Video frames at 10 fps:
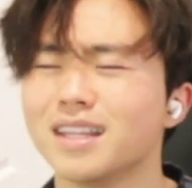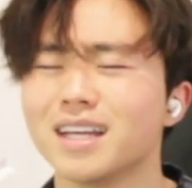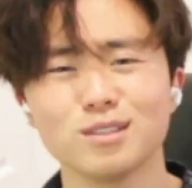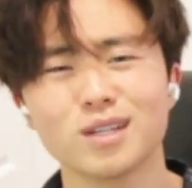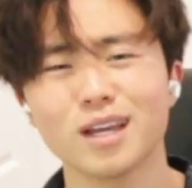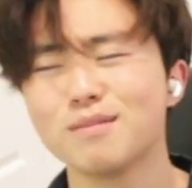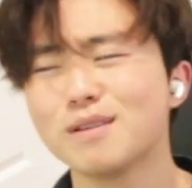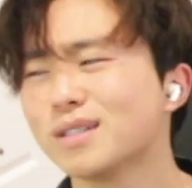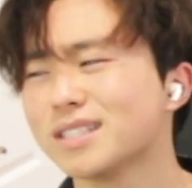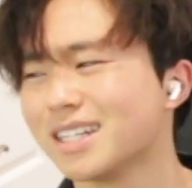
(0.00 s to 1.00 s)
That's how you get
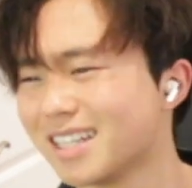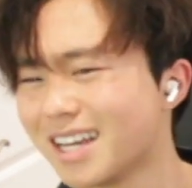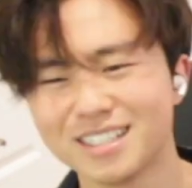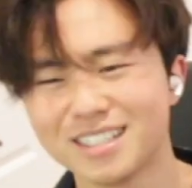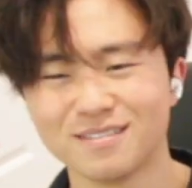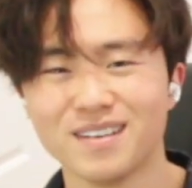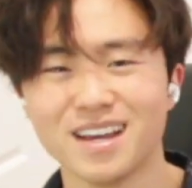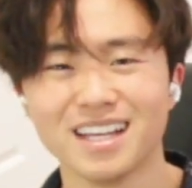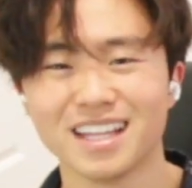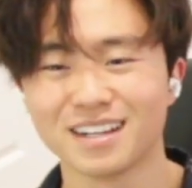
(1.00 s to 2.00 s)
people's attention,
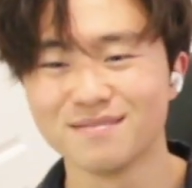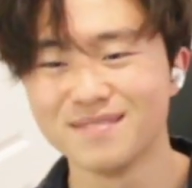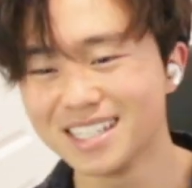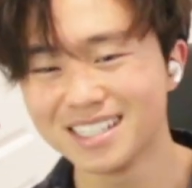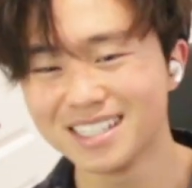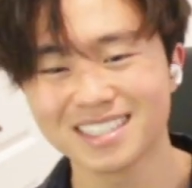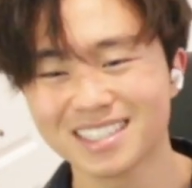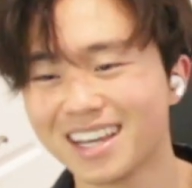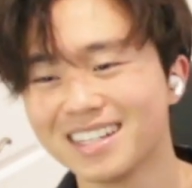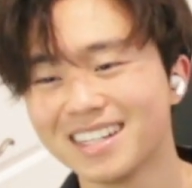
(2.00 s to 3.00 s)
man. Like, Minnie just
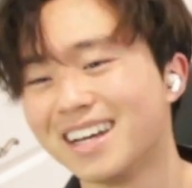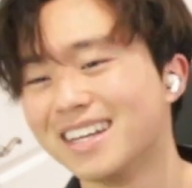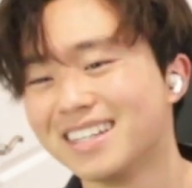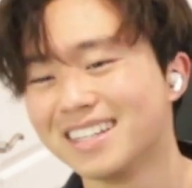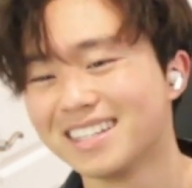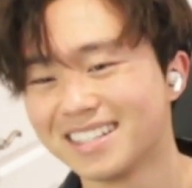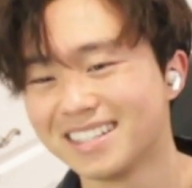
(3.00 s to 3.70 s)
slayed that.